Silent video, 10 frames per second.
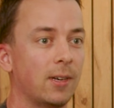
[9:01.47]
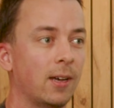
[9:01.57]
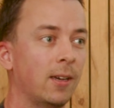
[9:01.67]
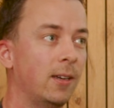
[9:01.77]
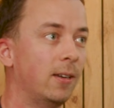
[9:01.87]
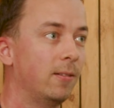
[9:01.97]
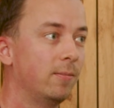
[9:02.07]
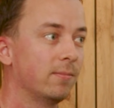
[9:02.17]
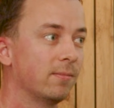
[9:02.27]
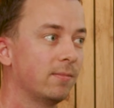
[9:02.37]
I
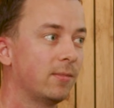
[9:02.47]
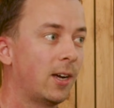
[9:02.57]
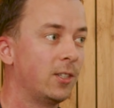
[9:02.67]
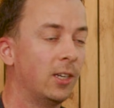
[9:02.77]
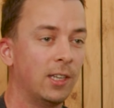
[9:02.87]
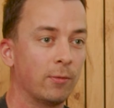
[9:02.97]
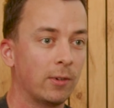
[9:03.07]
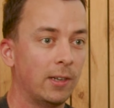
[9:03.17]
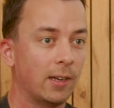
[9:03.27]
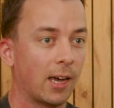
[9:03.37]
see it
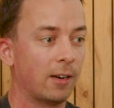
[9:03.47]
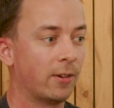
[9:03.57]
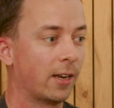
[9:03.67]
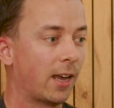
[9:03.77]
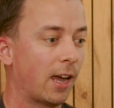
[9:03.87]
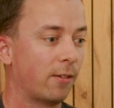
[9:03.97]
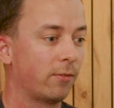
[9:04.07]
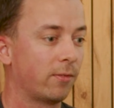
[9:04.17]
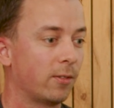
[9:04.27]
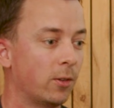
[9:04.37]
differently. I rather have
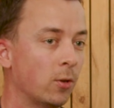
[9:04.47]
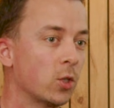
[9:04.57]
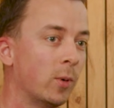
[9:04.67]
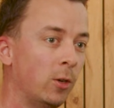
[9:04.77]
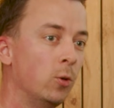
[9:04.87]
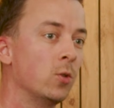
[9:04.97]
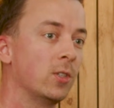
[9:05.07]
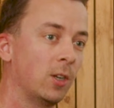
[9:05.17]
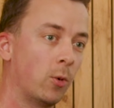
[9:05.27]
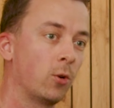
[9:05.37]
not so many
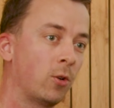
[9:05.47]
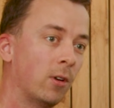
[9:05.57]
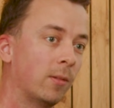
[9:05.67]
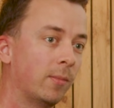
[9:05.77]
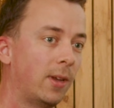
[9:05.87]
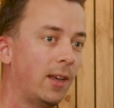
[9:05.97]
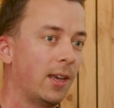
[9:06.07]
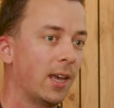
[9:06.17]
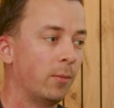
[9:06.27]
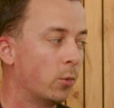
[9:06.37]
nutrients in the water column
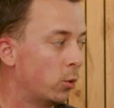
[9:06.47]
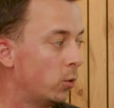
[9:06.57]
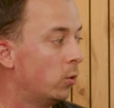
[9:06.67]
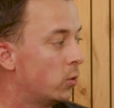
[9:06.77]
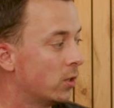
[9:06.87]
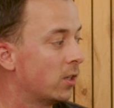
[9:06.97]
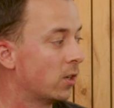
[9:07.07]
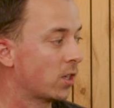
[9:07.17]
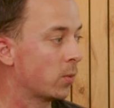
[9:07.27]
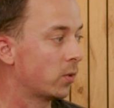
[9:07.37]
and more nutrients in
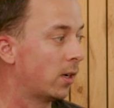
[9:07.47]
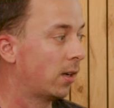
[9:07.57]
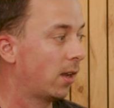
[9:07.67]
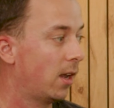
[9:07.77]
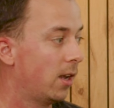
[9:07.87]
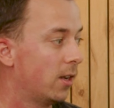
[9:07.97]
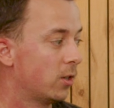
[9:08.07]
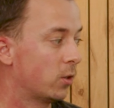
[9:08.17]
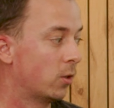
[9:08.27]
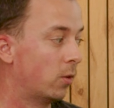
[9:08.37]
the substrate.
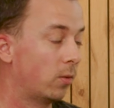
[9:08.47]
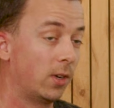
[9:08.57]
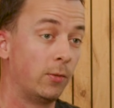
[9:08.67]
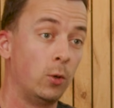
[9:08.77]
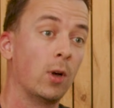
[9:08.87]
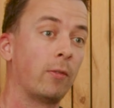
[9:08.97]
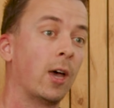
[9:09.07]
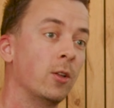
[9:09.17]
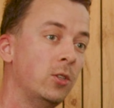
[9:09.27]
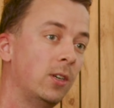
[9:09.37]
So if you do have
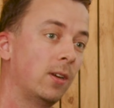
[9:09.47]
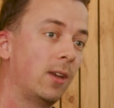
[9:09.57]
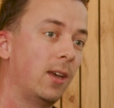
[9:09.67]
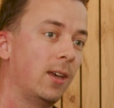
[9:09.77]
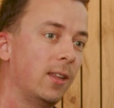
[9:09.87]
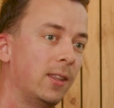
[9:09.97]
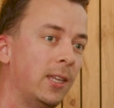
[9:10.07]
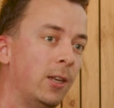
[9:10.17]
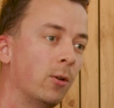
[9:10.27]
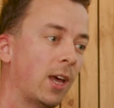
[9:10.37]
algae,
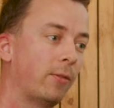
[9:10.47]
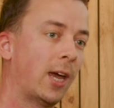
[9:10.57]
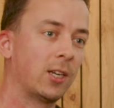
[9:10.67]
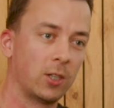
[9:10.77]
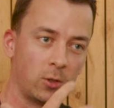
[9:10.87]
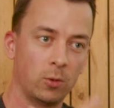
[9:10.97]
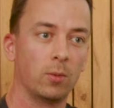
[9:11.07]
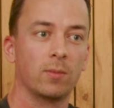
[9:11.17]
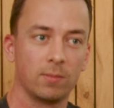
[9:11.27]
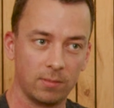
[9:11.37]
they don't have access
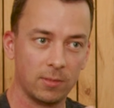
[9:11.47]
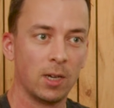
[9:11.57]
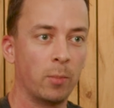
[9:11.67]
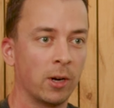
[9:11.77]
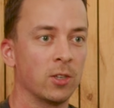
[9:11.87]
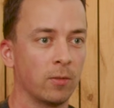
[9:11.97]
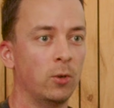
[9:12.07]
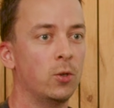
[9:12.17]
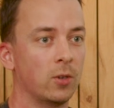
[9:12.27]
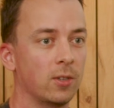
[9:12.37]
to abundance of
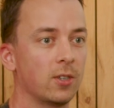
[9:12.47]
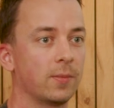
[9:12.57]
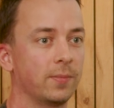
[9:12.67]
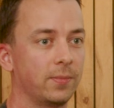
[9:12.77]
nutrients.